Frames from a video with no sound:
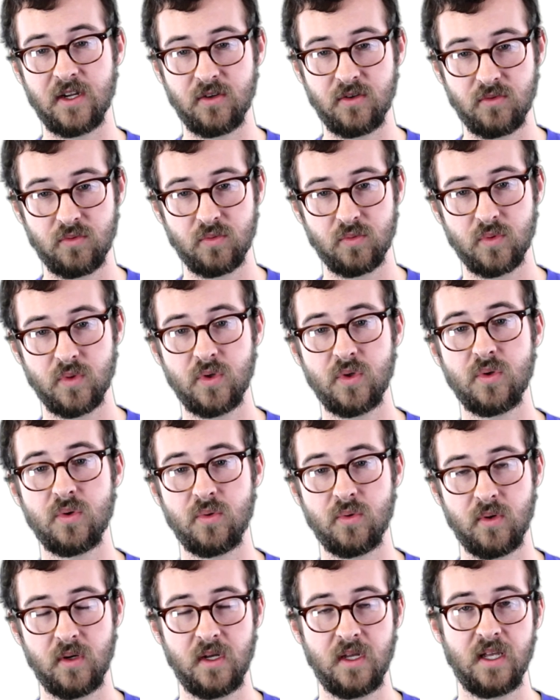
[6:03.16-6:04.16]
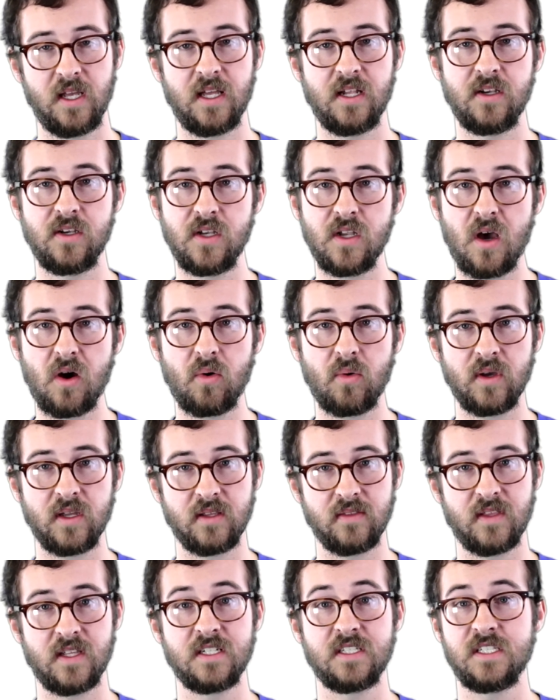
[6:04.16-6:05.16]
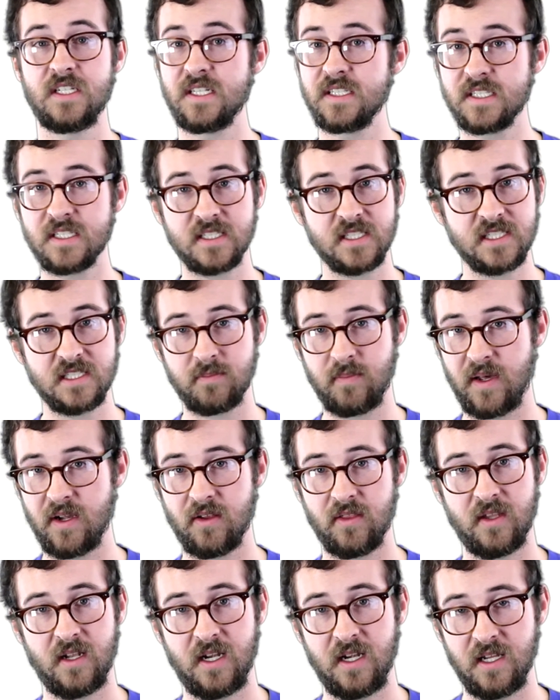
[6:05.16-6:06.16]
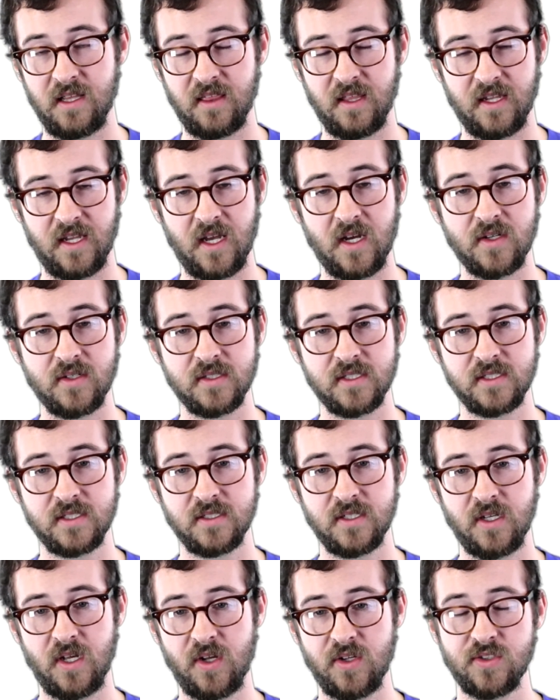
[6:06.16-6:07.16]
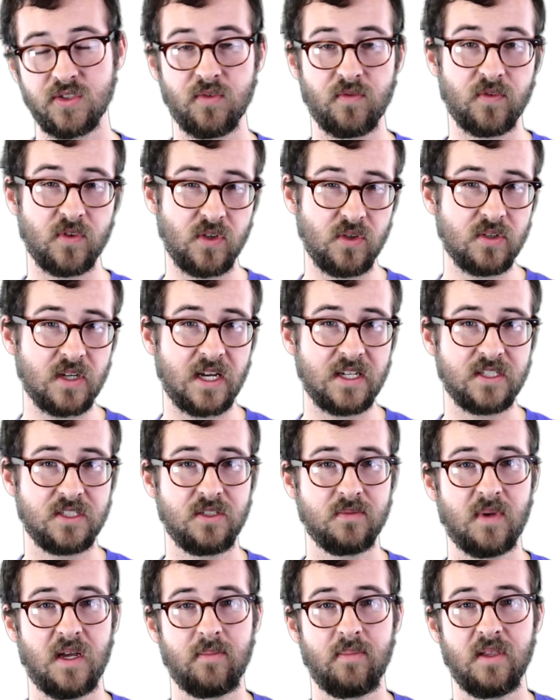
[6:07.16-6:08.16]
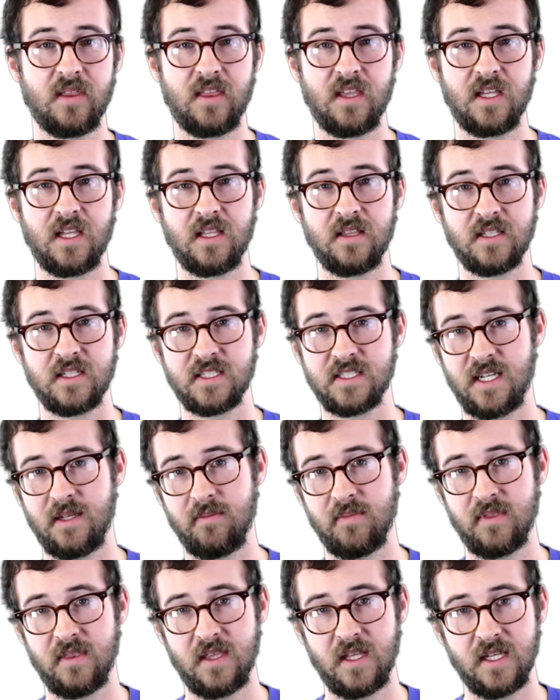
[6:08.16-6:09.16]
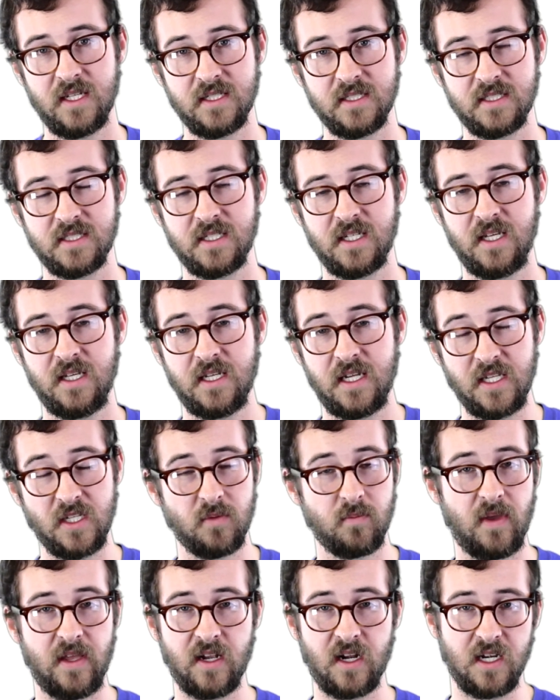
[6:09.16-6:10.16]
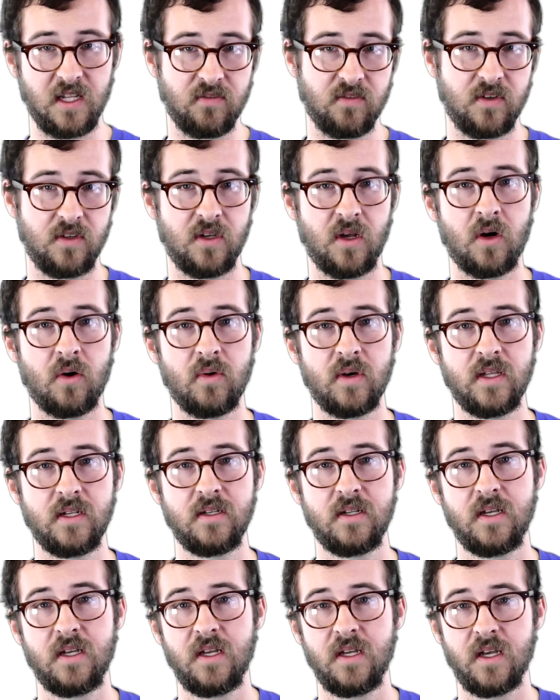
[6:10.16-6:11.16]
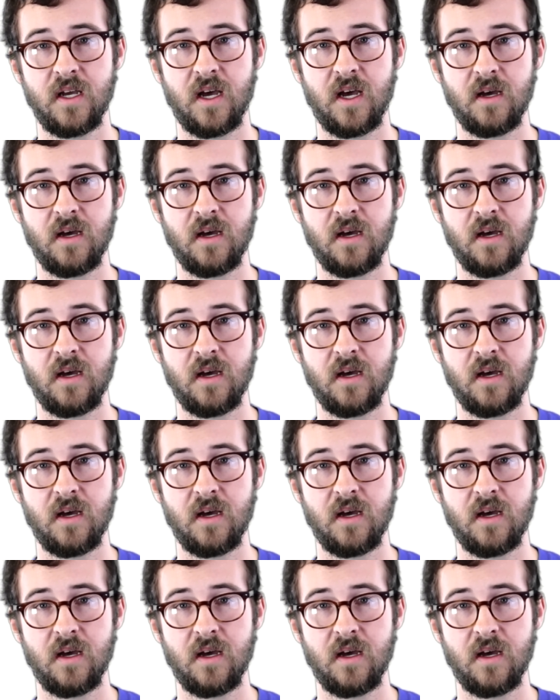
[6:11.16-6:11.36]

I grew in knowing that Jesus is better than anything else. So for you guys, you might be thinking the same things, and you may not even know it.